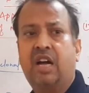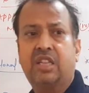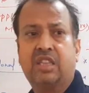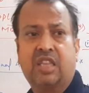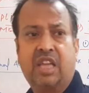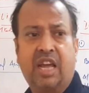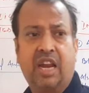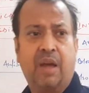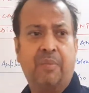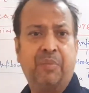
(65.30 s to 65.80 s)

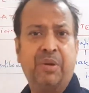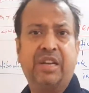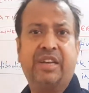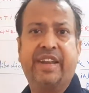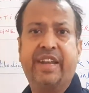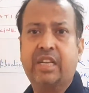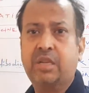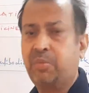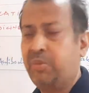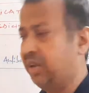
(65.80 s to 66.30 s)
therapy
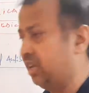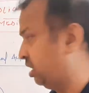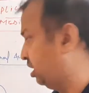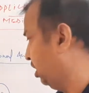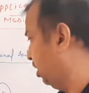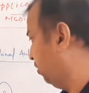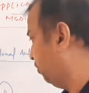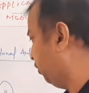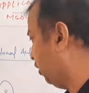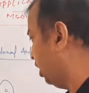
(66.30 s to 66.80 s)
takes place.
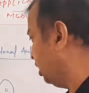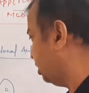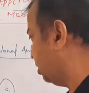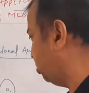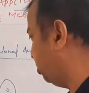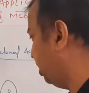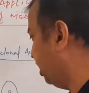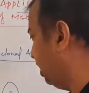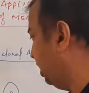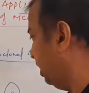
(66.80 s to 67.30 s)
First
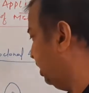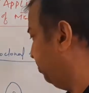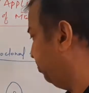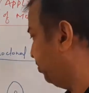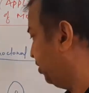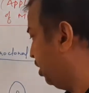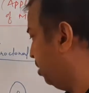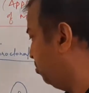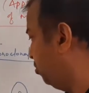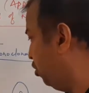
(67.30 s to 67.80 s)
we
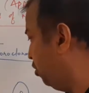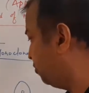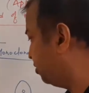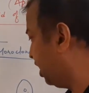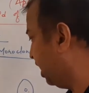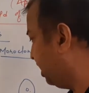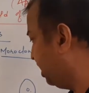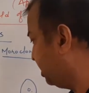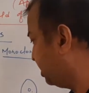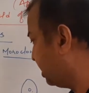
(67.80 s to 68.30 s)
remove
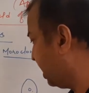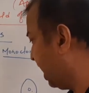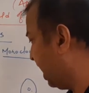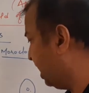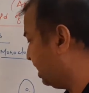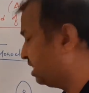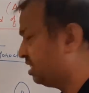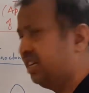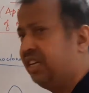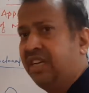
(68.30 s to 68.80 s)
the
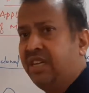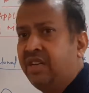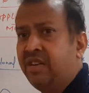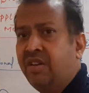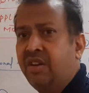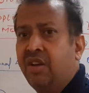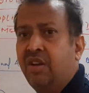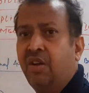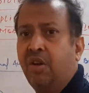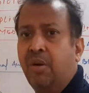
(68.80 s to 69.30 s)
desired
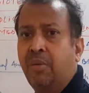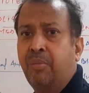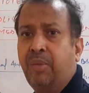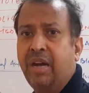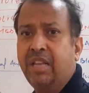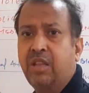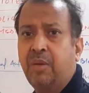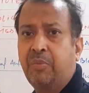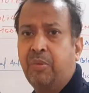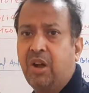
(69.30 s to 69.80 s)
gene
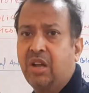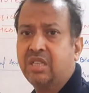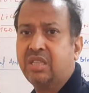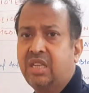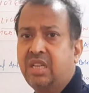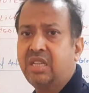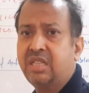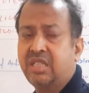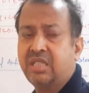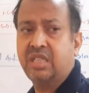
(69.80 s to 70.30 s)
by the
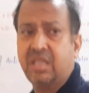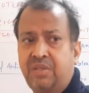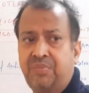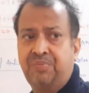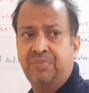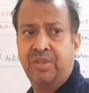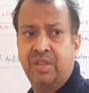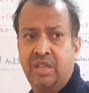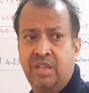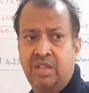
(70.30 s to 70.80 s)
process
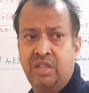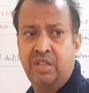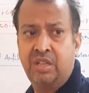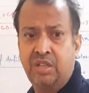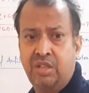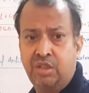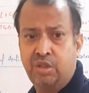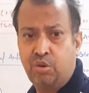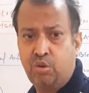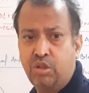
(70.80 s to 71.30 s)

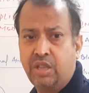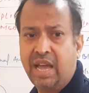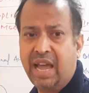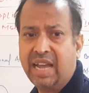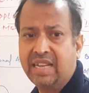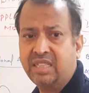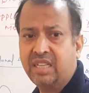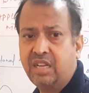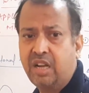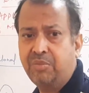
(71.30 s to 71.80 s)
through the
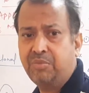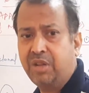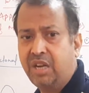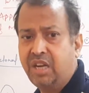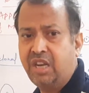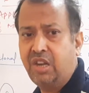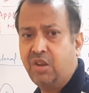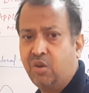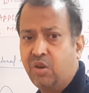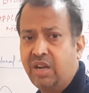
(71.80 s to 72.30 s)
action of the
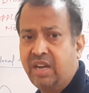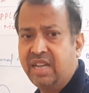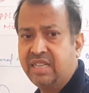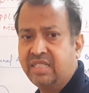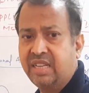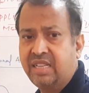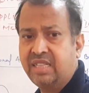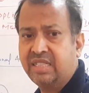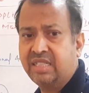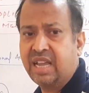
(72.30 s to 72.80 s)
nuclease
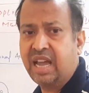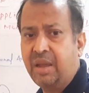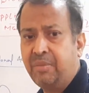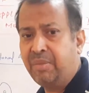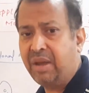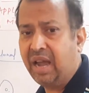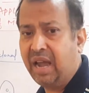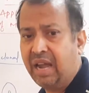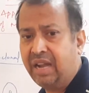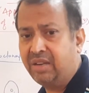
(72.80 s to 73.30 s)
enzyme
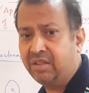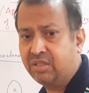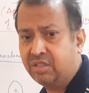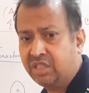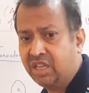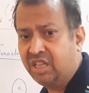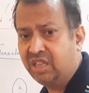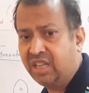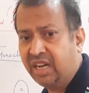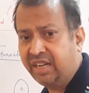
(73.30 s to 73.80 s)
and
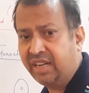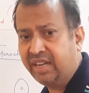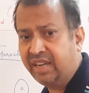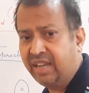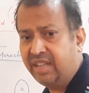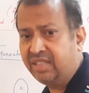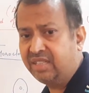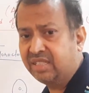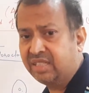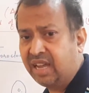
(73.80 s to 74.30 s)
synthetic
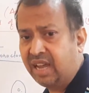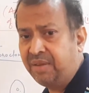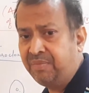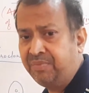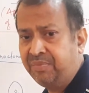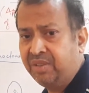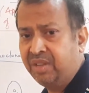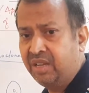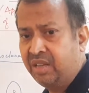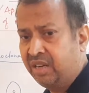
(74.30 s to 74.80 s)
enzyme,
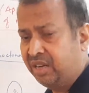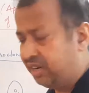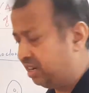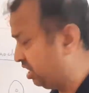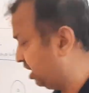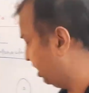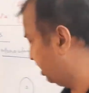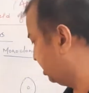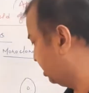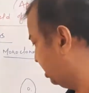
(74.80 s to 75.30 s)

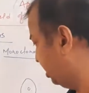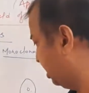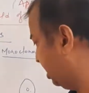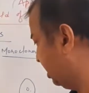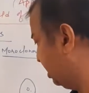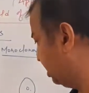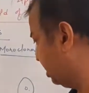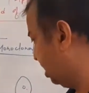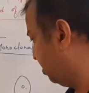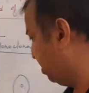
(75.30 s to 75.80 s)
DNA
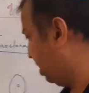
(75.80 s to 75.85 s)
synthetic enzyme,